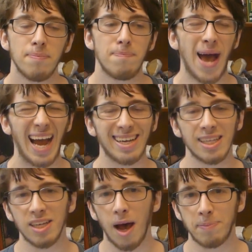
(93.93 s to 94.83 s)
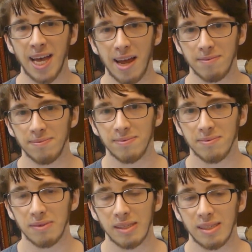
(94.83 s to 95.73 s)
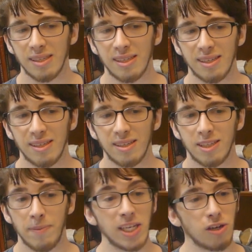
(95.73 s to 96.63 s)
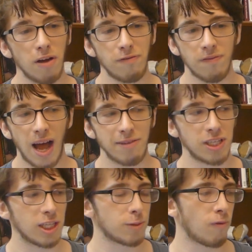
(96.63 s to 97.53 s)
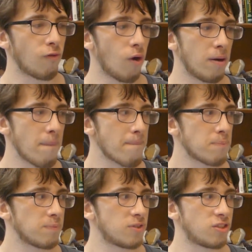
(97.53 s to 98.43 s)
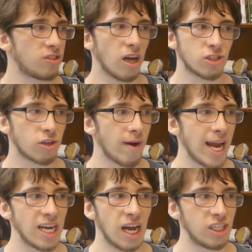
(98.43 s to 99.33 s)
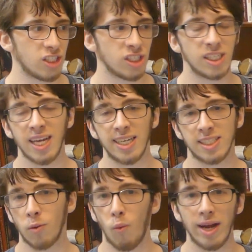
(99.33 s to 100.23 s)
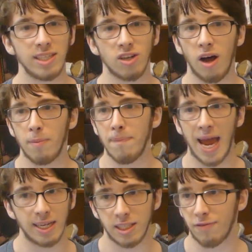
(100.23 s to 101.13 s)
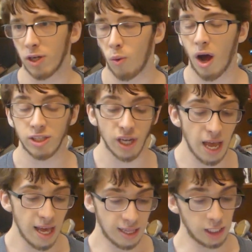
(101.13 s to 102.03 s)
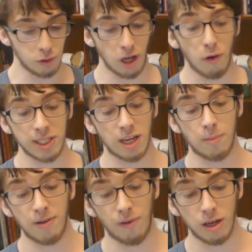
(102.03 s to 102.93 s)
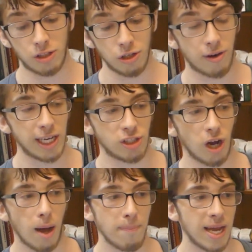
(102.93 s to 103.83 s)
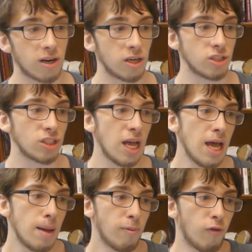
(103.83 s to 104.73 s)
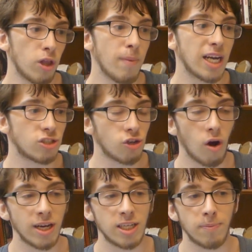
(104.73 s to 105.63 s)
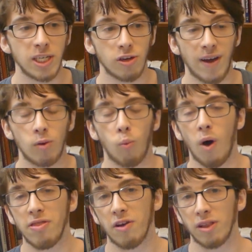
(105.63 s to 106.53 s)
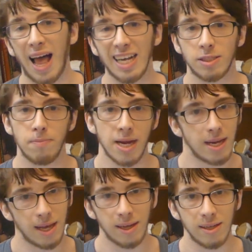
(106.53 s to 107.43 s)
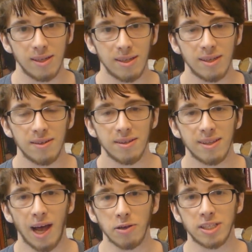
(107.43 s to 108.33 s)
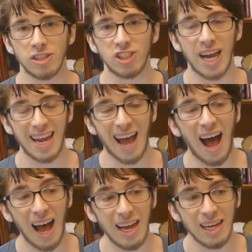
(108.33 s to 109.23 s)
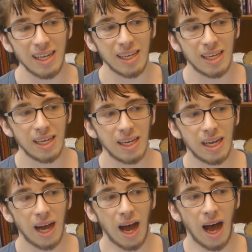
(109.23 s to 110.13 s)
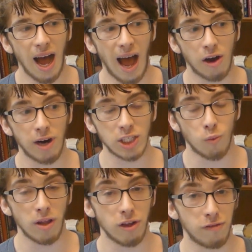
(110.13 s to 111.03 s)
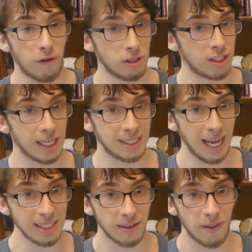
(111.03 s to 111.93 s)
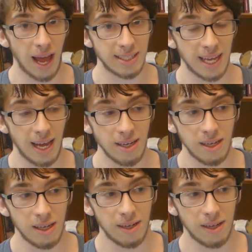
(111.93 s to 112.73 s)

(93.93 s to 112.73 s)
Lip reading: Back in the top 10. Dimitrov, I've said this before, such a great addition to tennis, and when he's on, man, is he fun to watch. This was always going to be fun. Two great shot makers. Before the match started, Dimitrov had won their last meeting. That was in Shanghai. Alcaraz won their first 6 sets of the head-to-head.